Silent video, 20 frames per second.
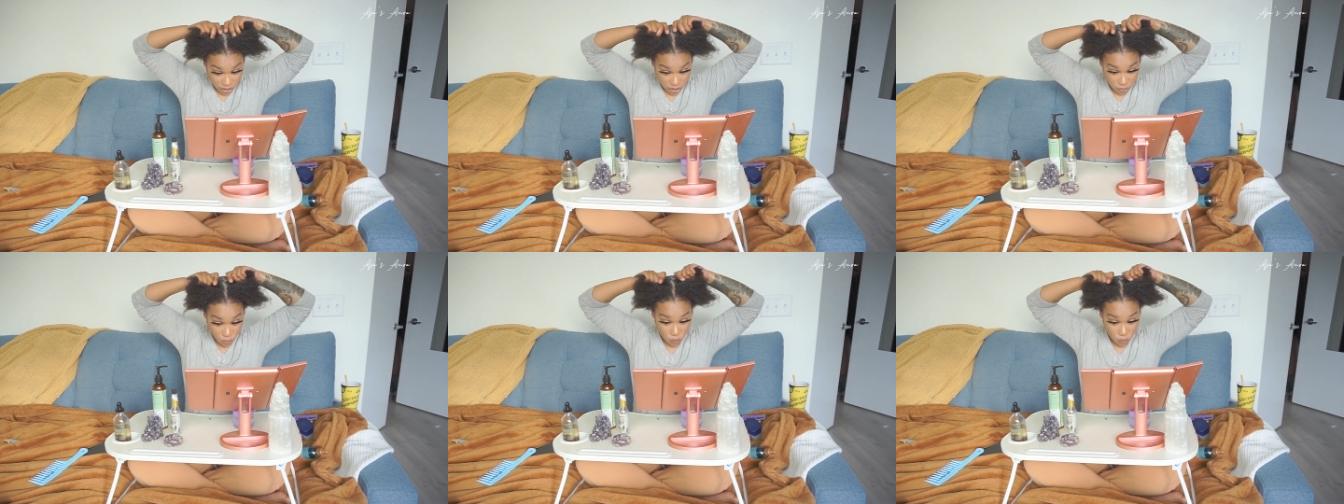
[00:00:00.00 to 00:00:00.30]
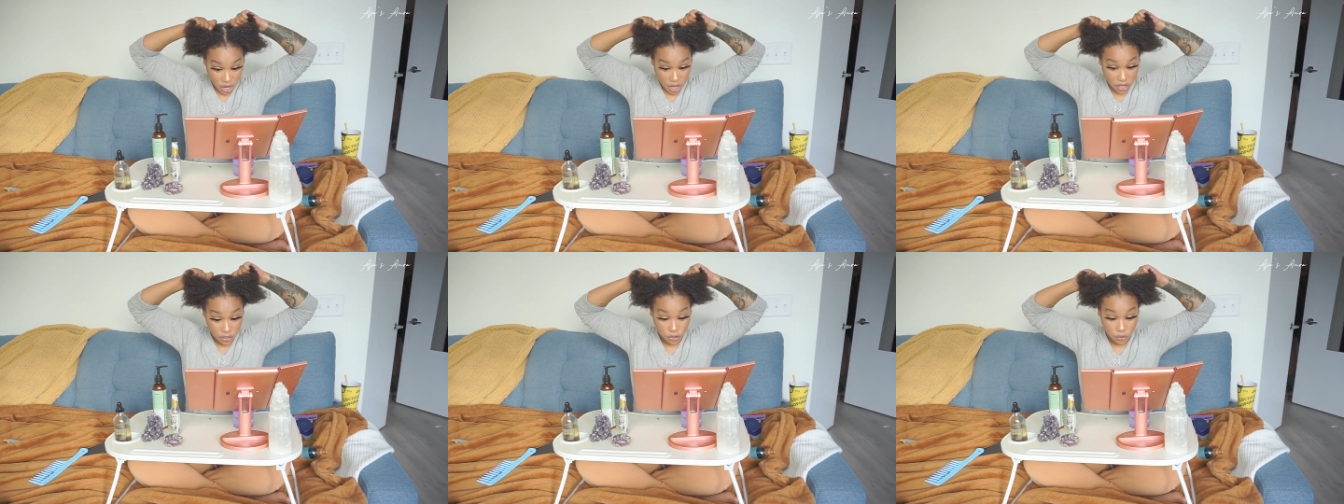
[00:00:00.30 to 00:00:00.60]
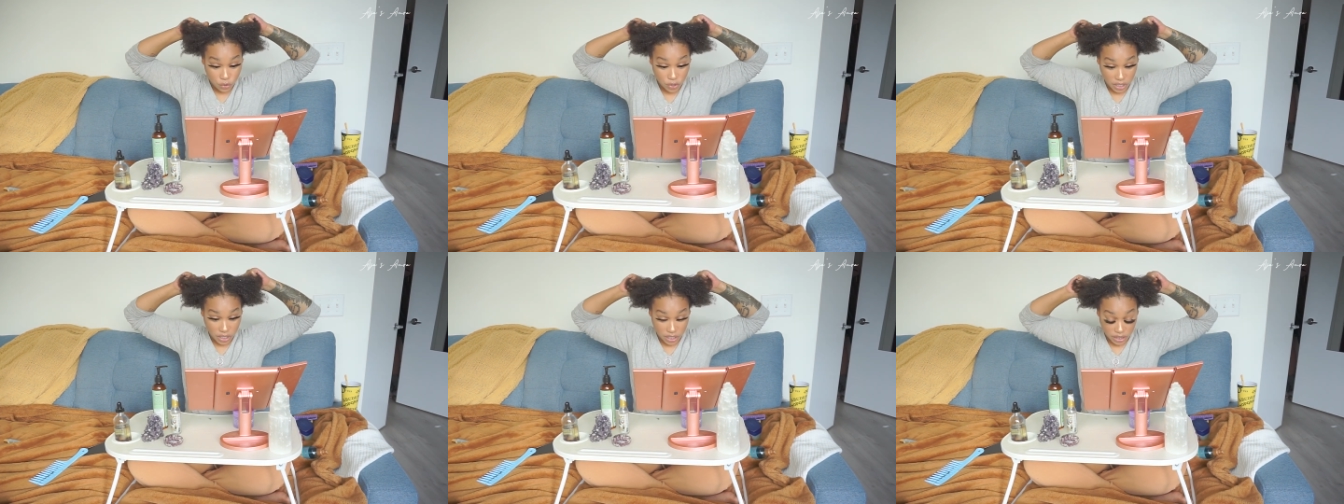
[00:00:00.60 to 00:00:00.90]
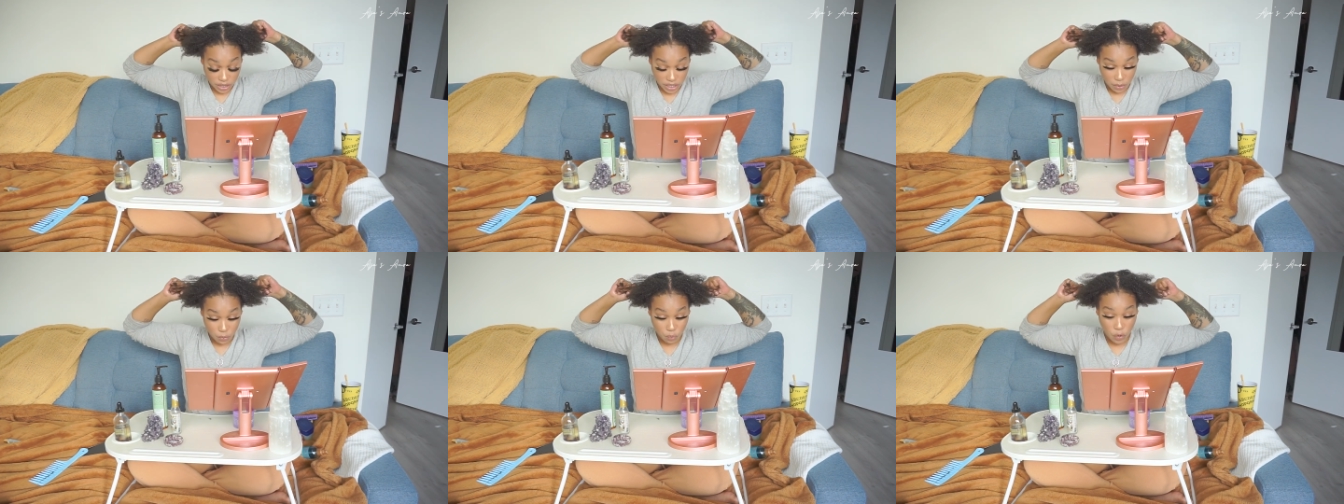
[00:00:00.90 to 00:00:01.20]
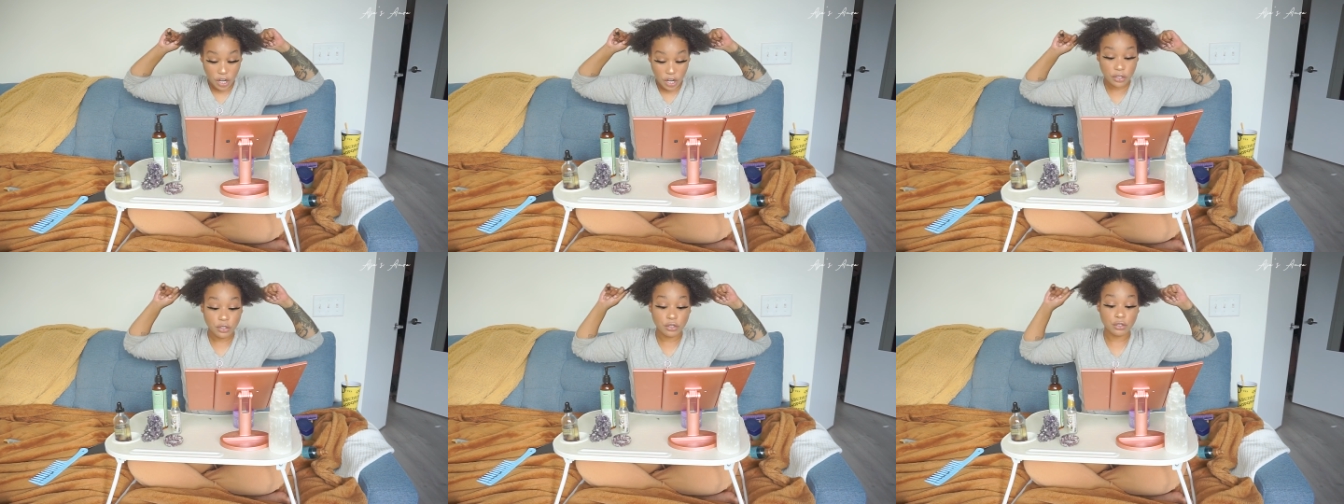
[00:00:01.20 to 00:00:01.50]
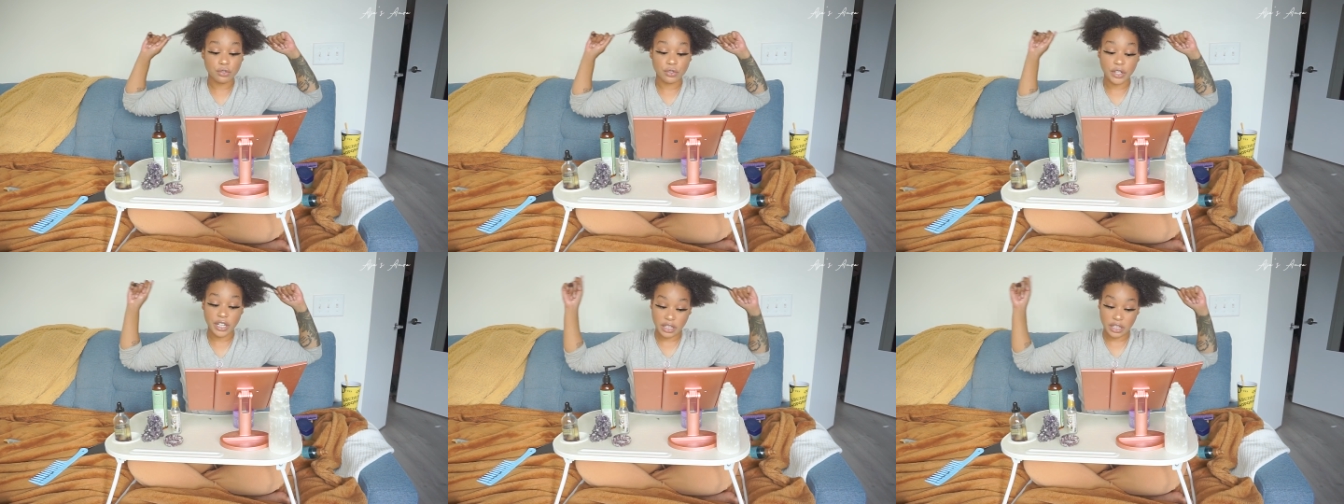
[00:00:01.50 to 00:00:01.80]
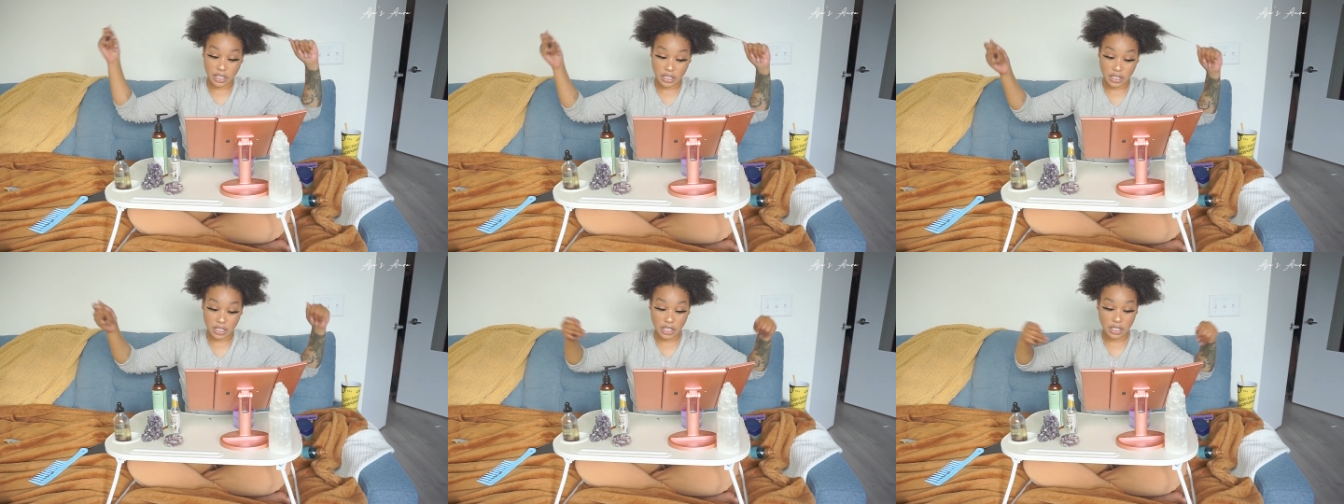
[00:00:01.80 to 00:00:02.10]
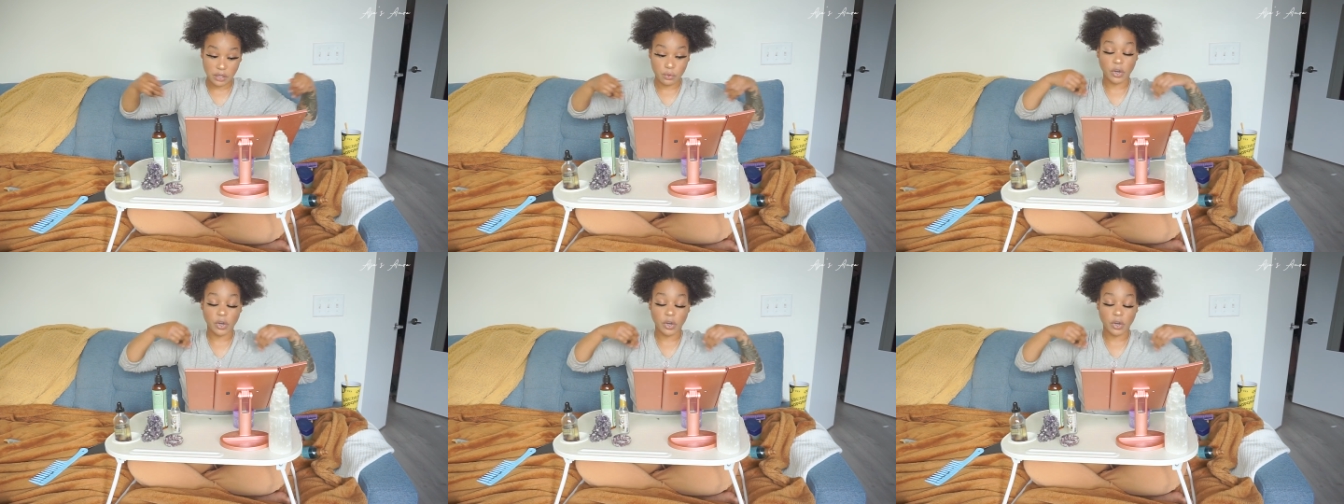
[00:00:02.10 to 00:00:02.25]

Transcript: And while you eat them, while you drink the tea,